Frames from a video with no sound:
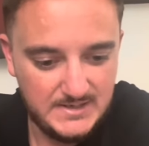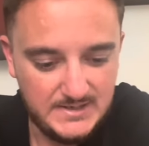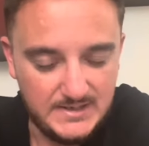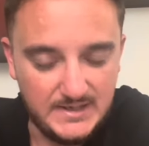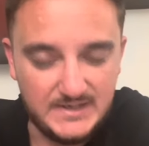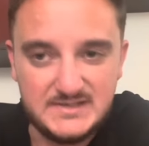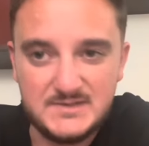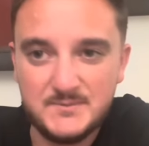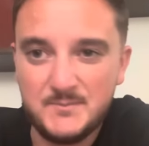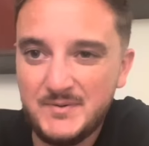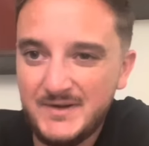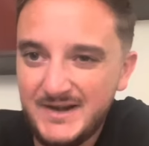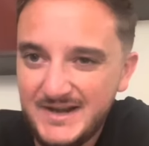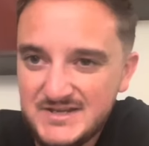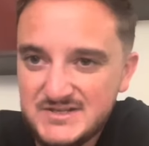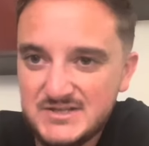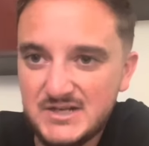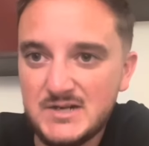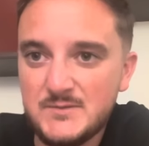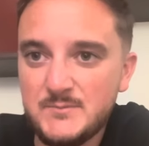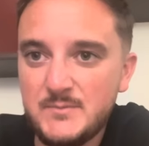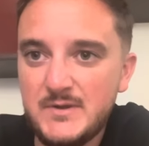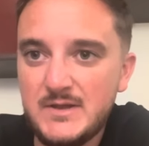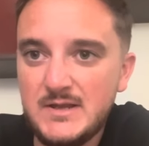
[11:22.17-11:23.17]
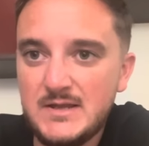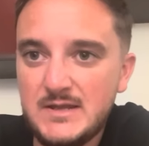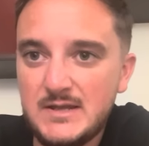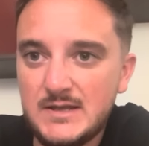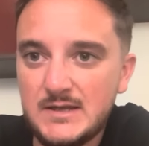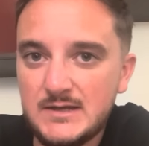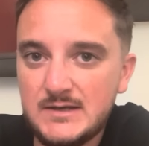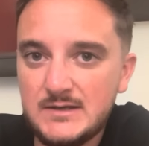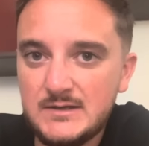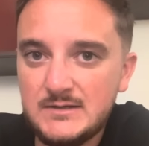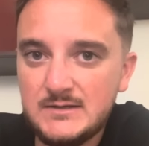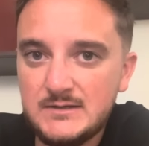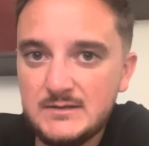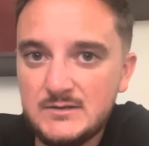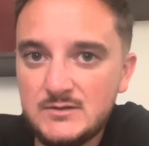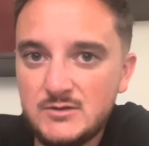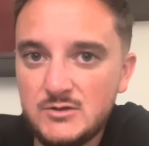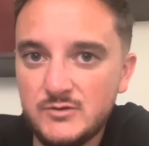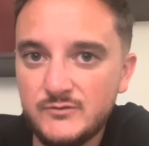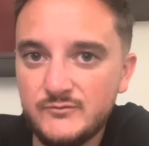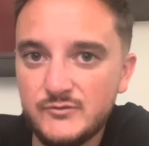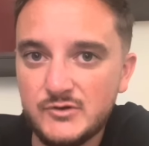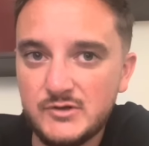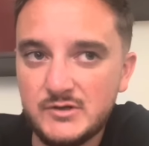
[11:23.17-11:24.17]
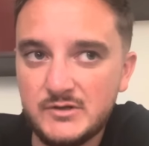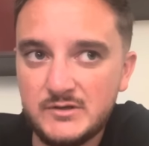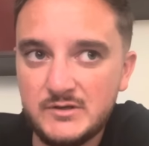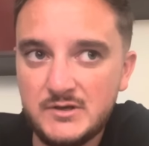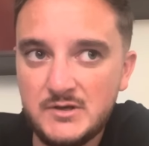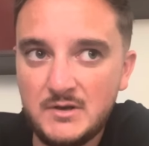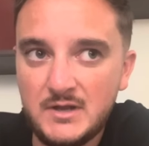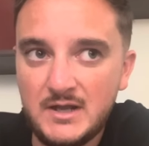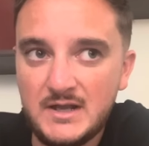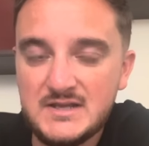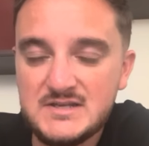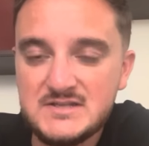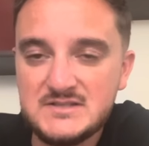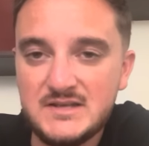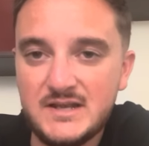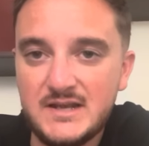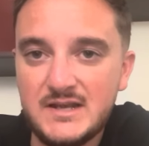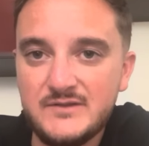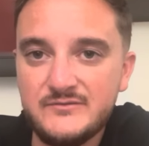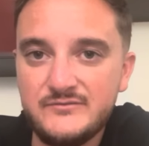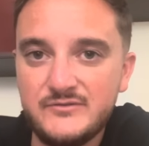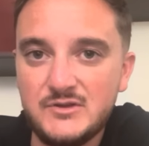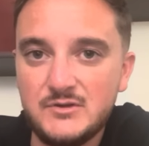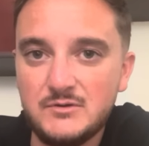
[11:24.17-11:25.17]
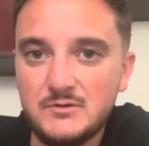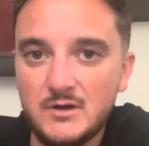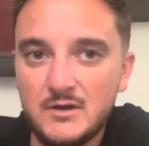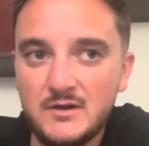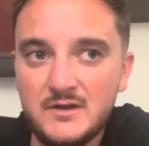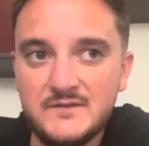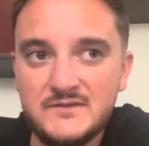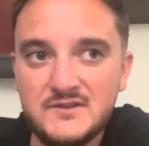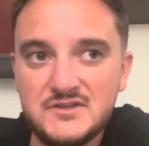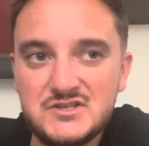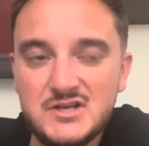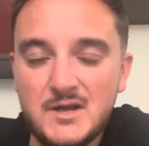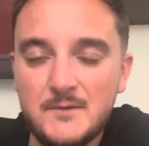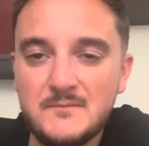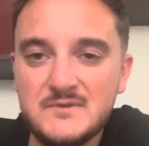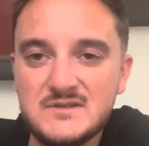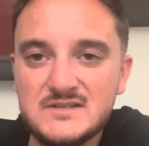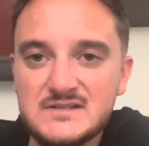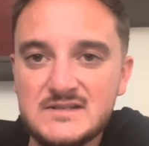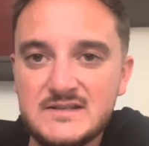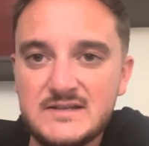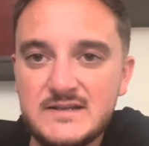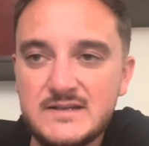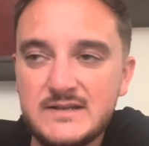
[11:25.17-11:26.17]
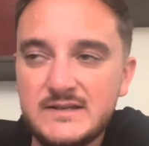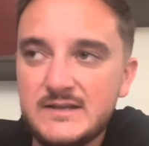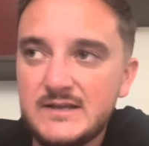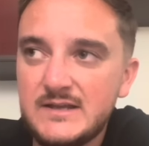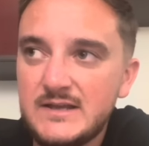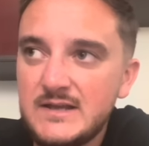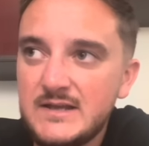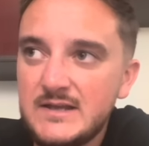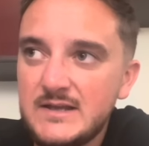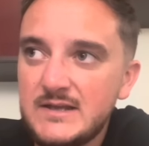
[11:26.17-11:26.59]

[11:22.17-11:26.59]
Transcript: It's a pleasure to be here covering Newcastle United for you lot in the Champions League.